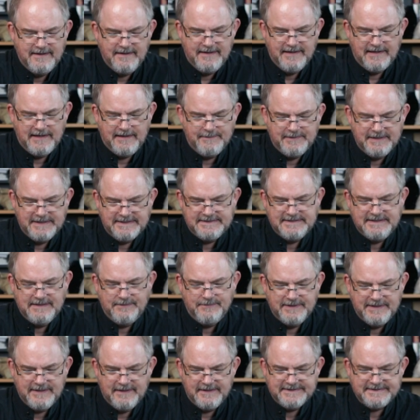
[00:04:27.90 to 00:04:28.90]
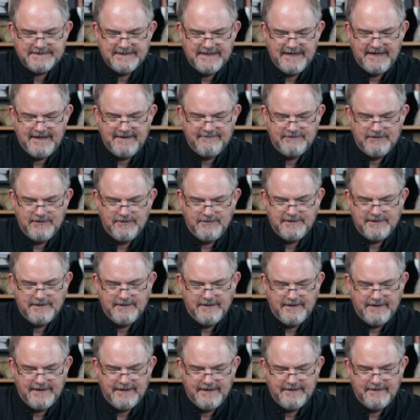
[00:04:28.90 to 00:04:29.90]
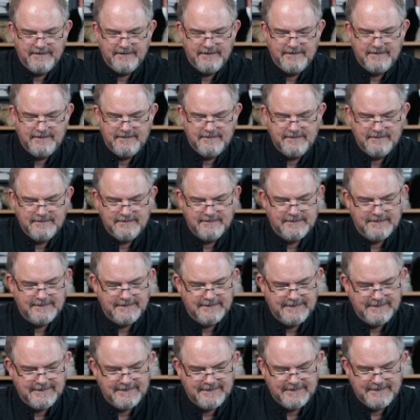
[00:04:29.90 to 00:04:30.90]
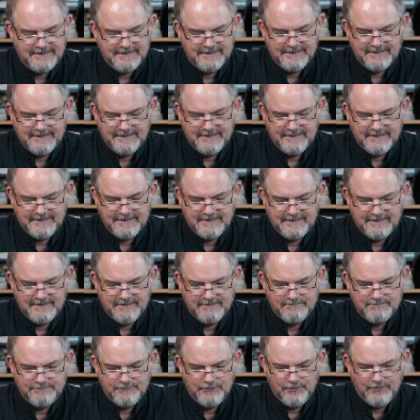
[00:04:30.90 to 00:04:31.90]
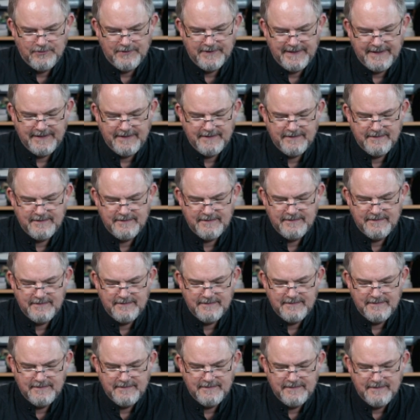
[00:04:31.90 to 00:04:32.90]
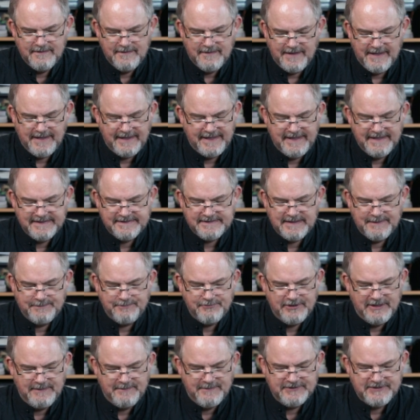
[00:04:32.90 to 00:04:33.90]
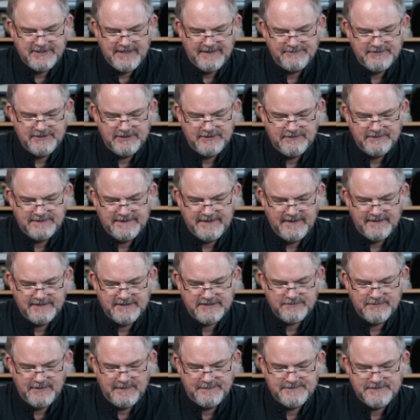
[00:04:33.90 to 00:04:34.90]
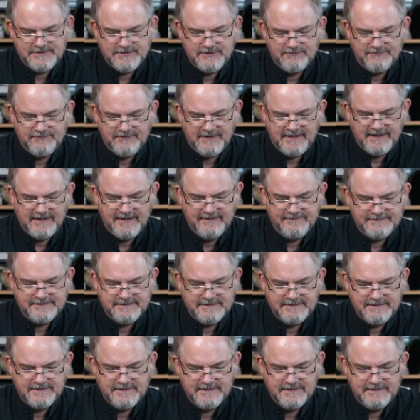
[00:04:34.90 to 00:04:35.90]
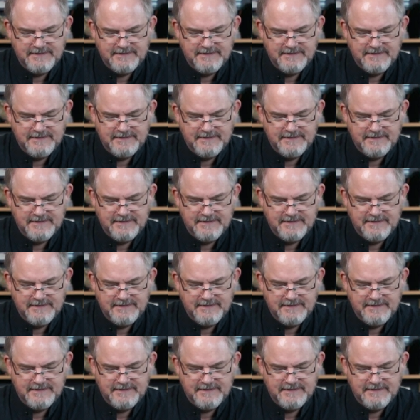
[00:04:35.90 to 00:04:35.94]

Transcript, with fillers: and I'm going to see what else I have going on. Uh, boy. I guess I pretty much have to do 10 sweeps, two fives.